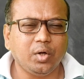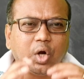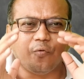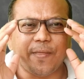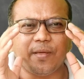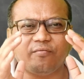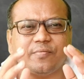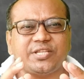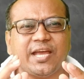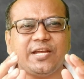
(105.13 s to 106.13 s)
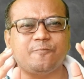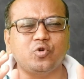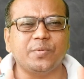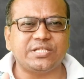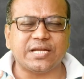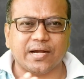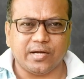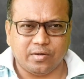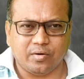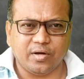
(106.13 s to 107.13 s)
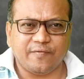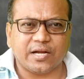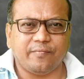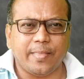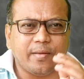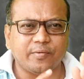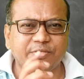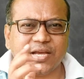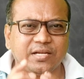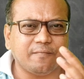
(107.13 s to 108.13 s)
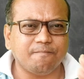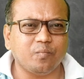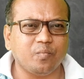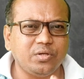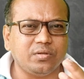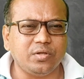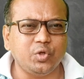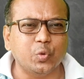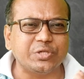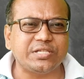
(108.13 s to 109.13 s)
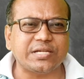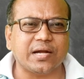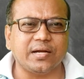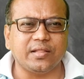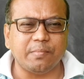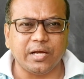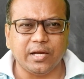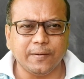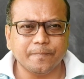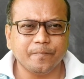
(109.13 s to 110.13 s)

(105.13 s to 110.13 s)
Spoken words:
When the website boom started, or in fact, when the website use started in the beginning,